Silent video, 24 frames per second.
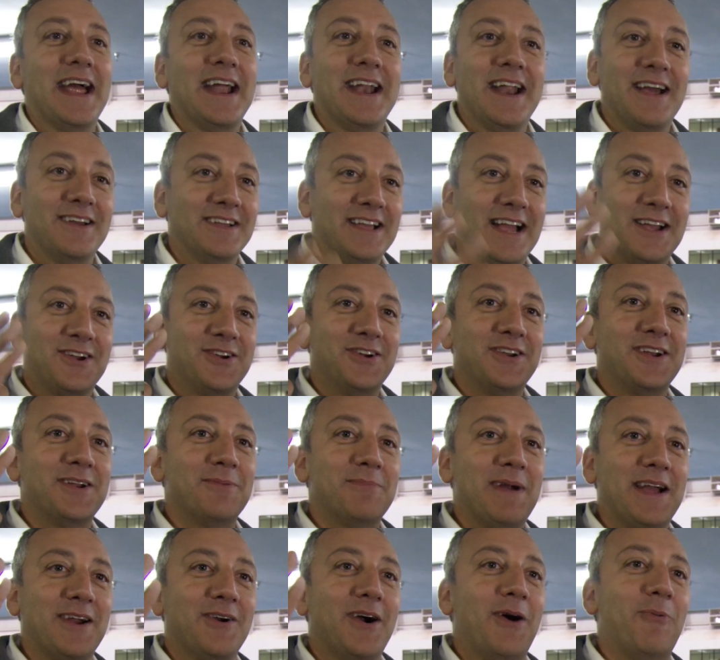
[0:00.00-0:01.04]
And I couldn't
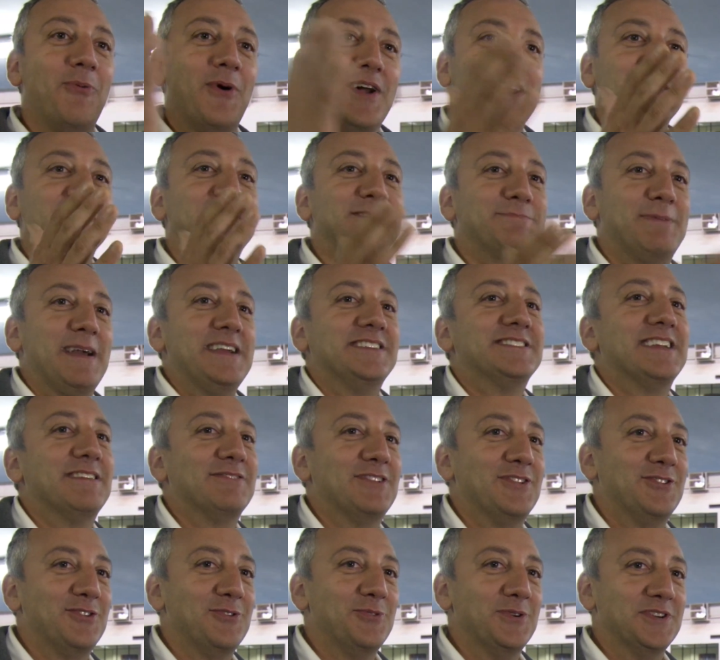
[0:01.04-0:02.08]
imagine, what does space have
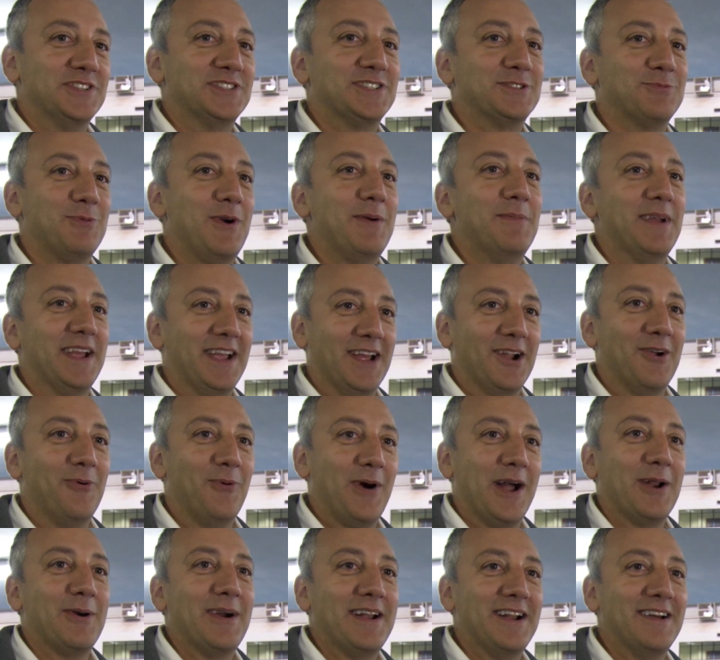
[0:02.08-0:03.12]
to do with swimming? You know,
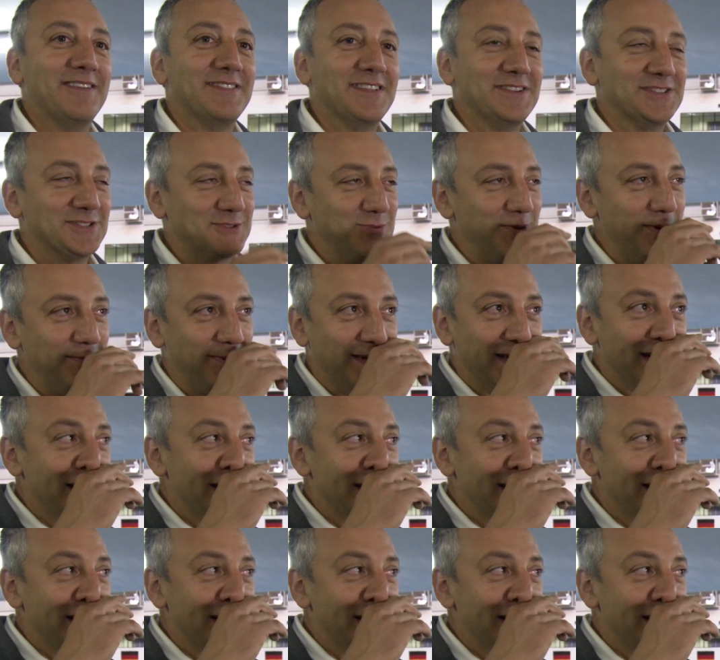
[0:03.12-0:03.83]
why do I have to swim?